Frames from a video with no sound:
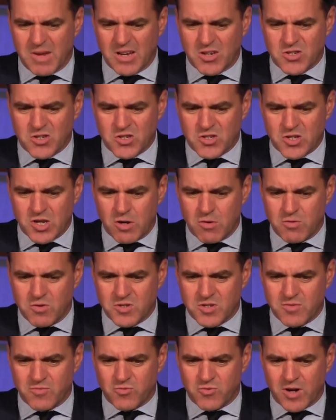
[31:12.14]
makes a
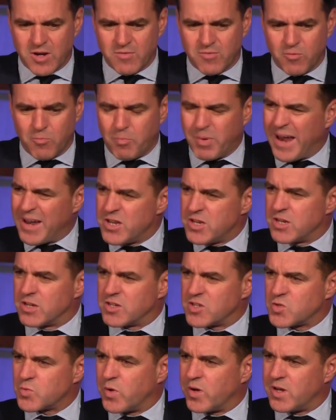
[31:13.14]
series of dreadful
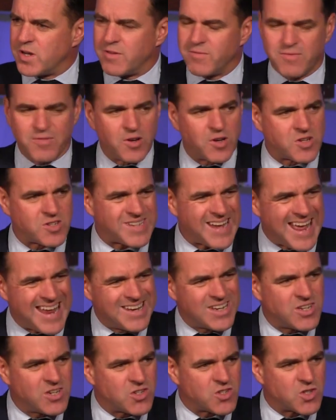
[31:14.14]
blunders when he first
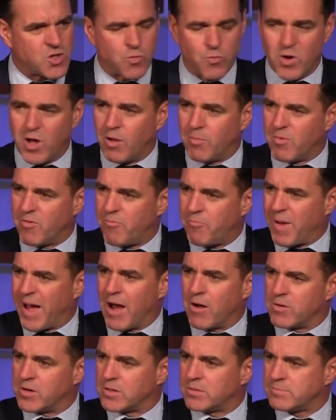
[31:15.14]
enters the realm of
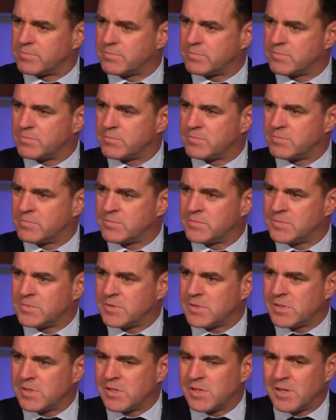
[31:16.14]
power.
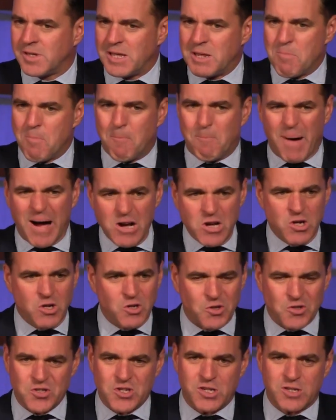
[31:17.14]
He
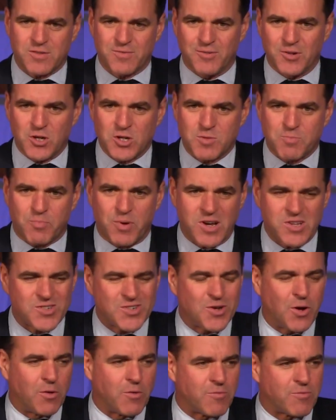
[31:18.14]
bungles his first
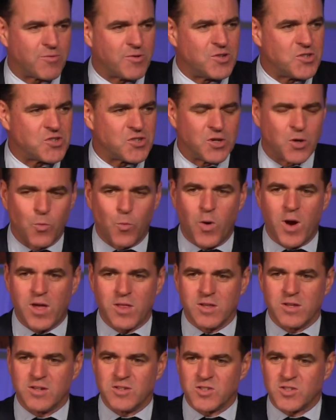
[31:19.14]
press conference in a
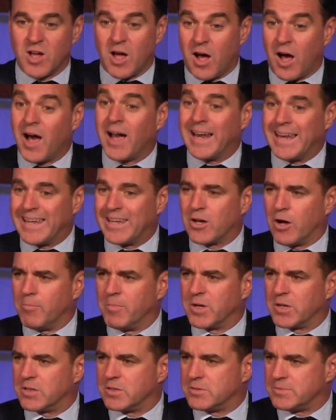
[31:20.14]
way that is highly
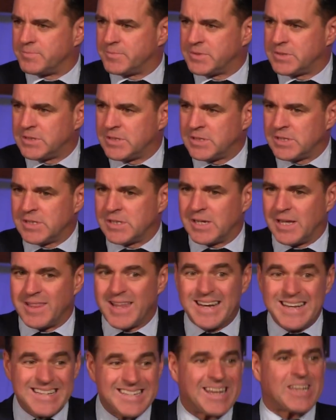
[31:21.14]
comical.
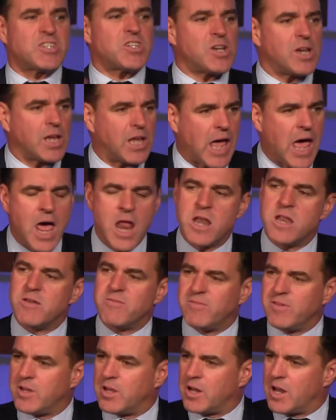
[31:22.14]
And then he does it again
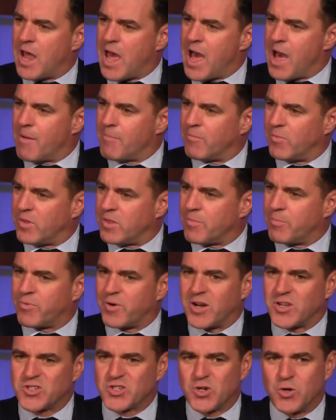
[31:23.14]
in Vietnam when the
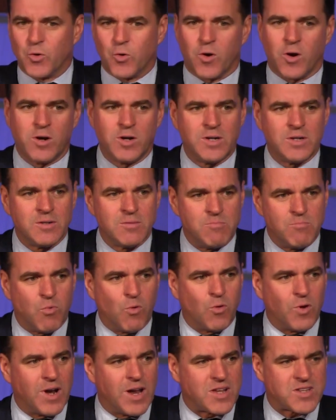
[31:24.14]
press corps
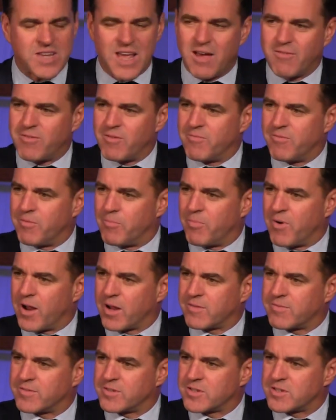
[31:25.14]
more or less have him for
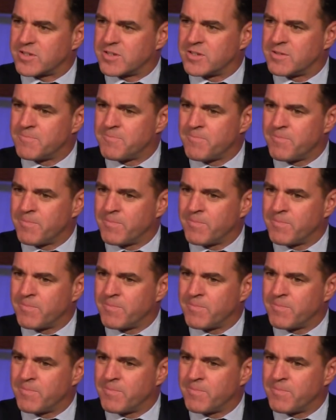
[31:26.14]
breakfast.